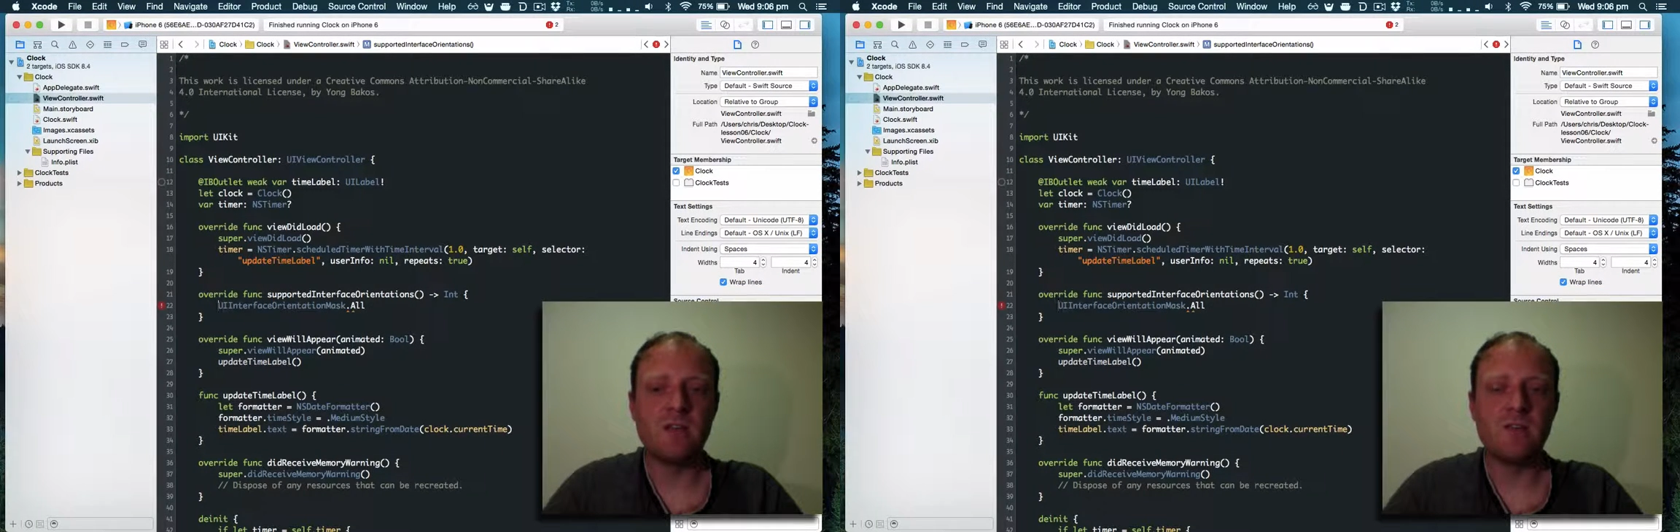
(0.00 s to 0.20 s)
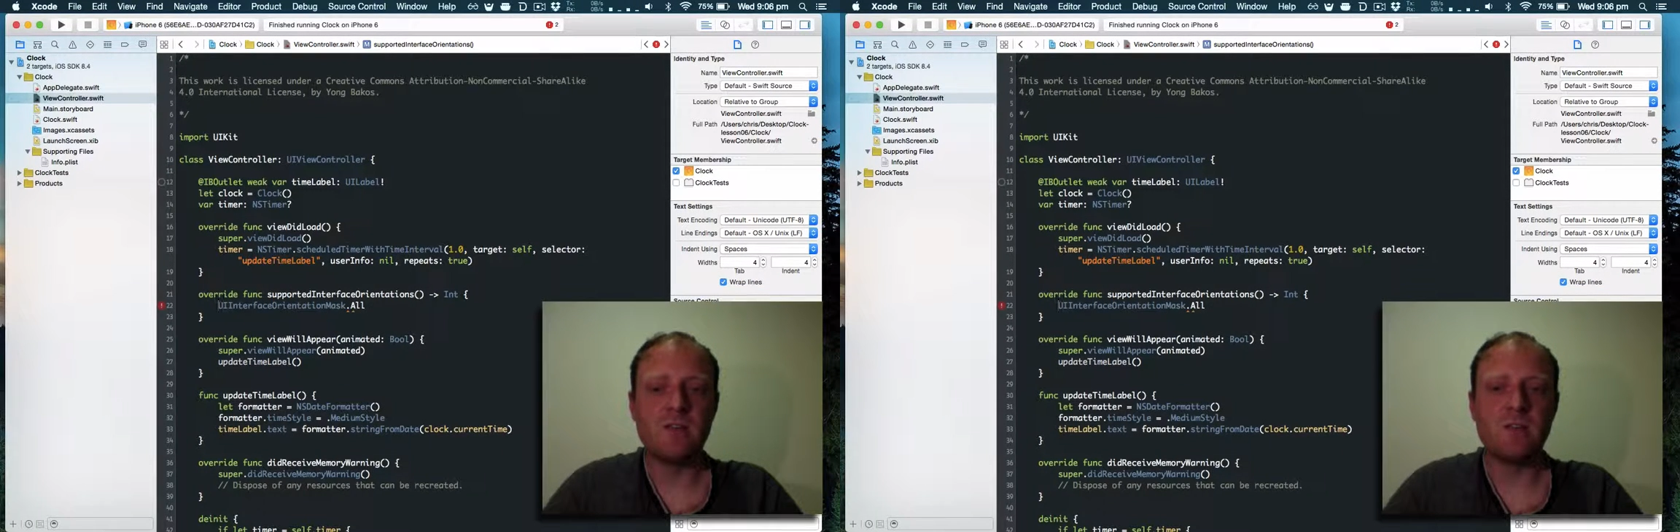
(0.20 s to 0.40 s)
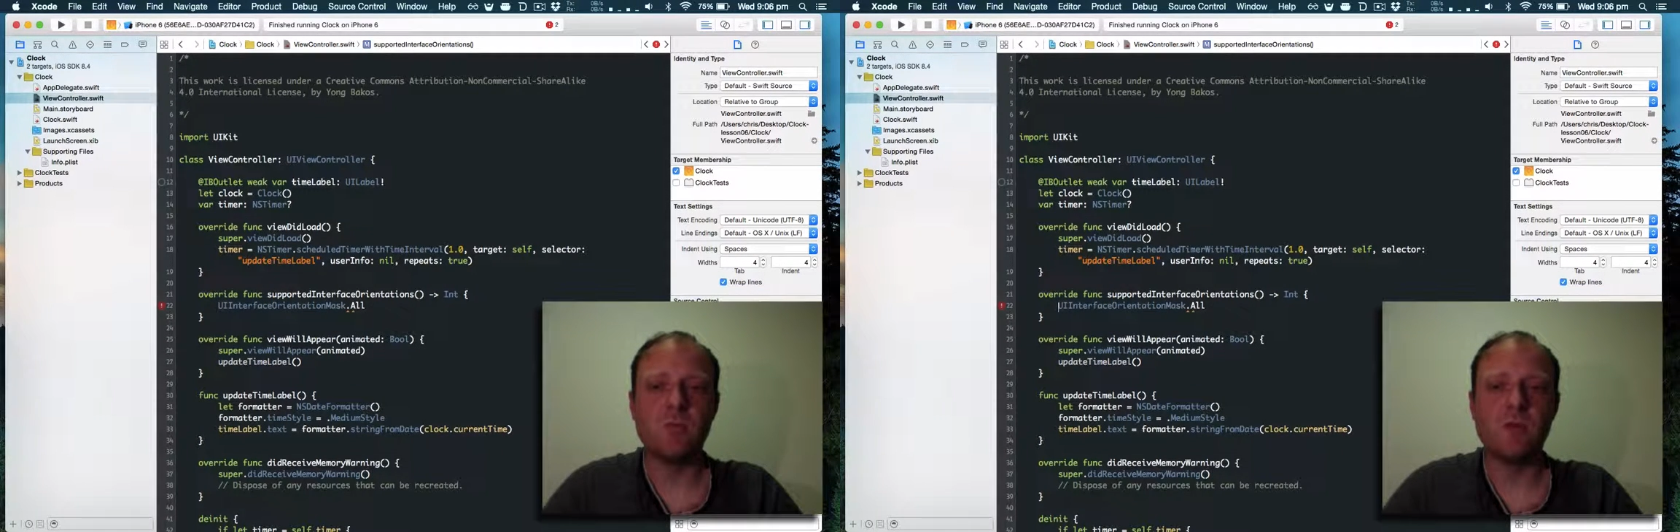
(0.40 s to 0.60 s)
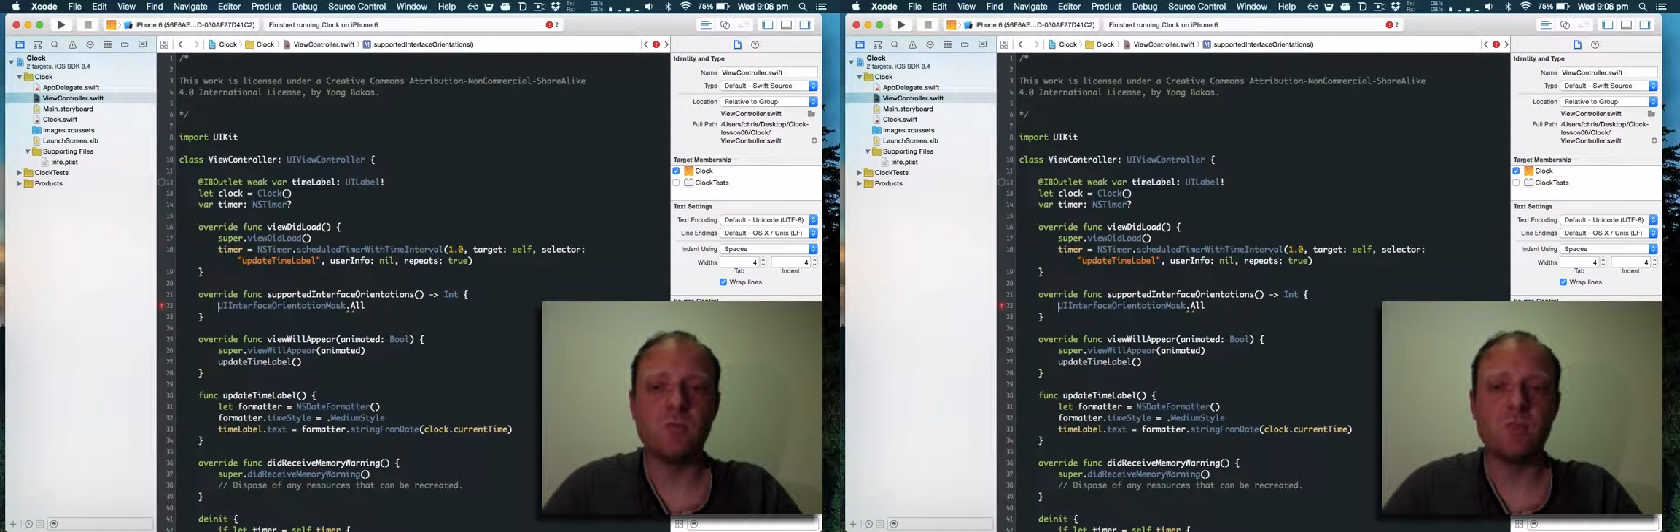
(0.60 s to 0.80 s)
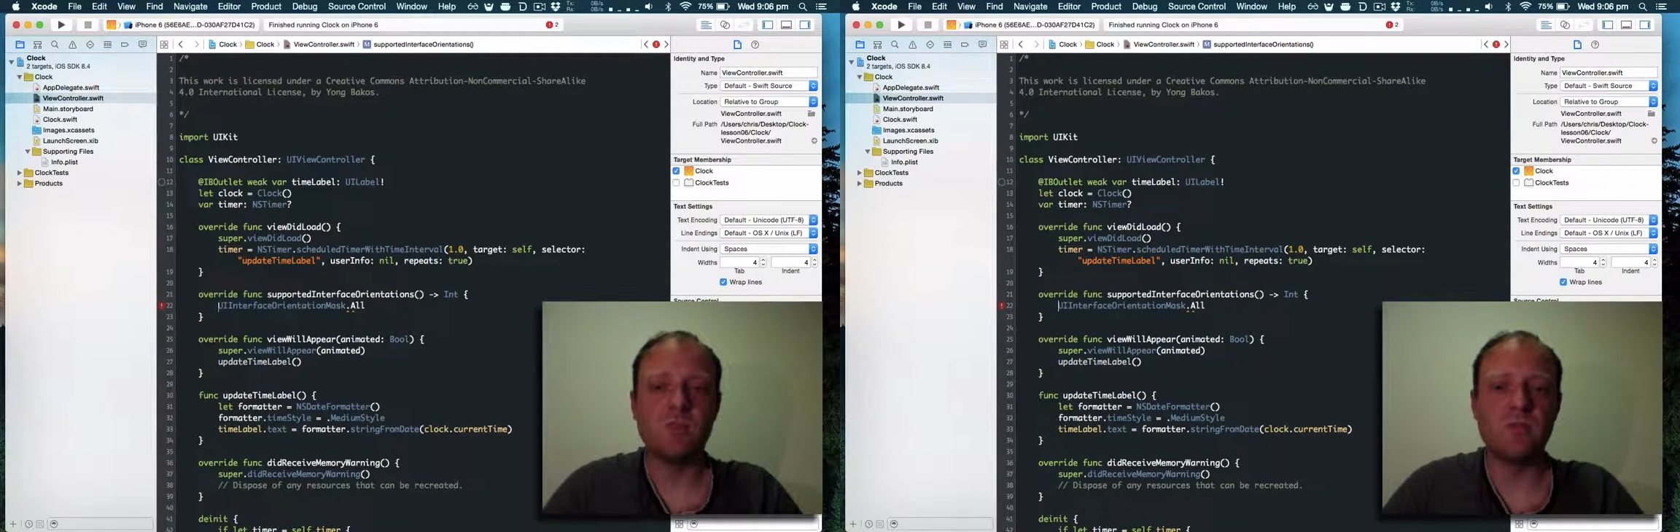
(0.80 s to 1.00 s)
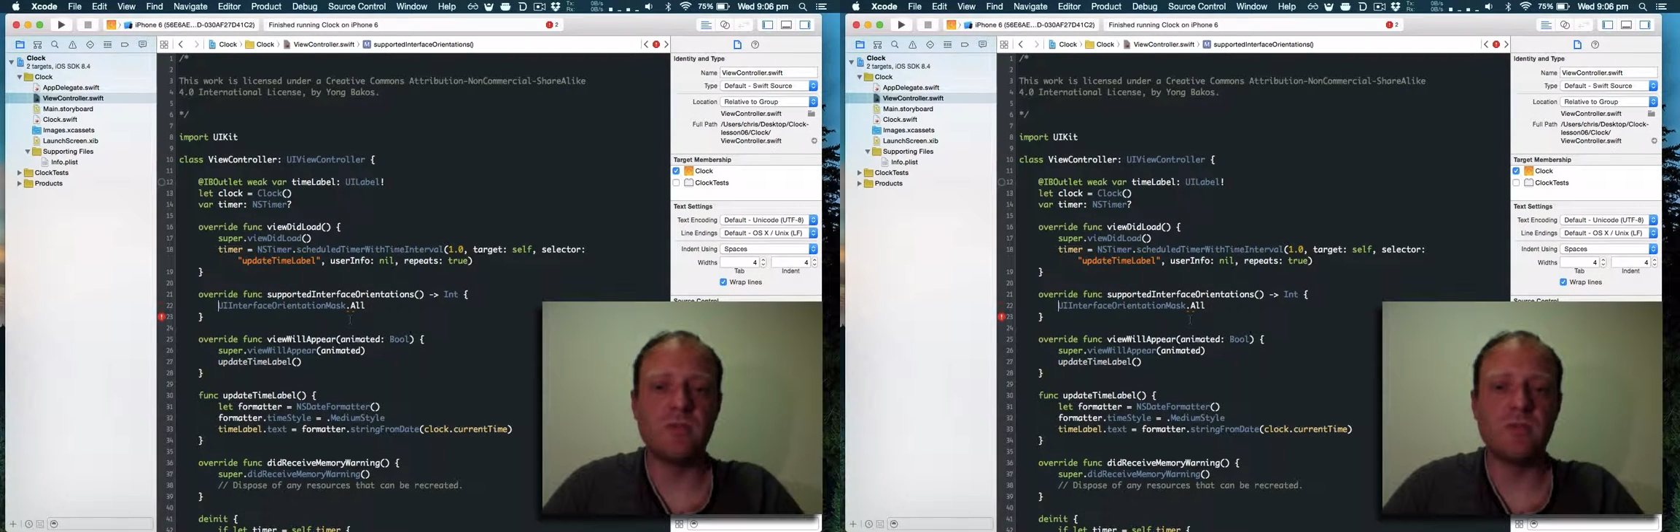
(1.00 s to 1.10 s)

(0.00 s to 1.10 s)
So we want to